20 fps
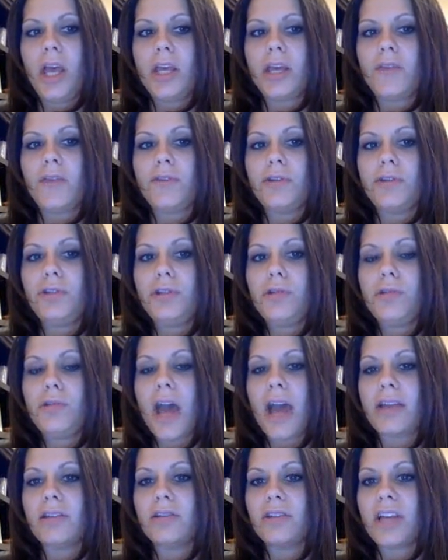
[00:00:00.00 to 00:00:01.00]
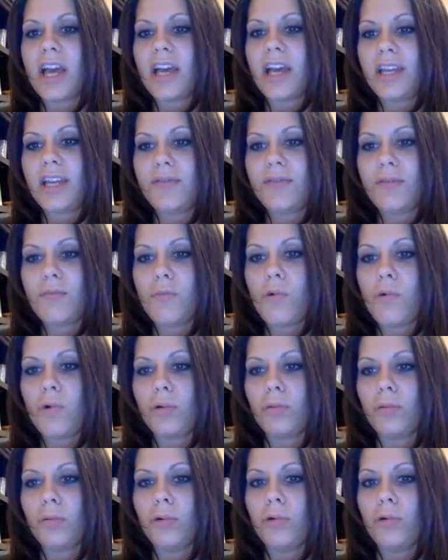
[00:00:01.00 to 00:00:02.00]
If you do that, you'll get even
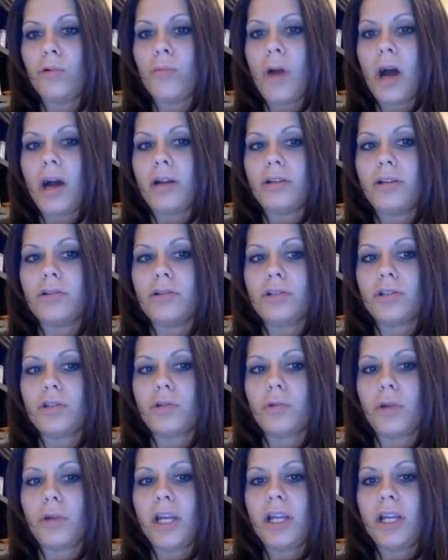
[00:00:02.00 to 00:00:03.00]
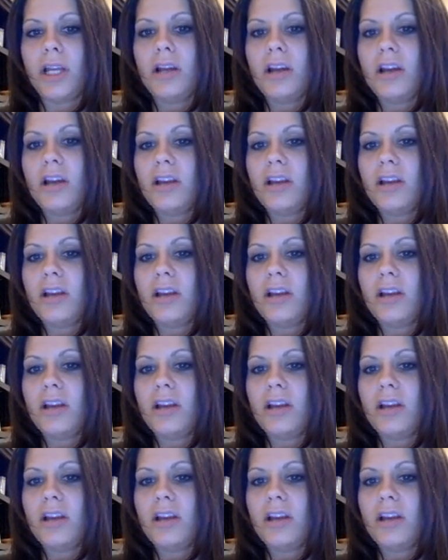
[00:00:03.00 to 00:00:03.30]
more room on your screen